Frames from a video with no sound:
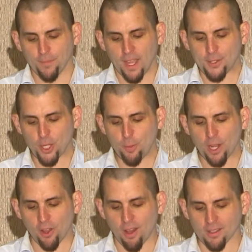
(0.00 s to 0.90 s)
it took me a
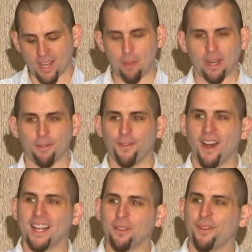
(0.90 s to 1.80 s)
long time, but I
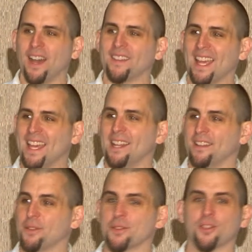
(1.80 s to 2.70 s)
finally found the hint
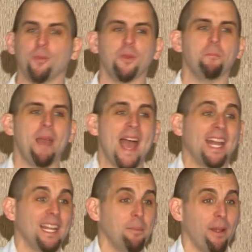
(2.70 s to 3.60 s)
that there's some
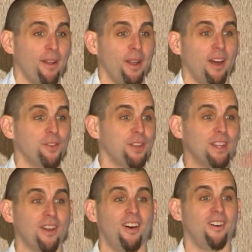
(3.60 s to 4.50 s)
humanity buried
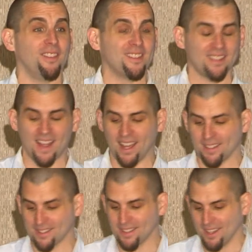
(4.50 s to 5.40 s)
underneath all of the science.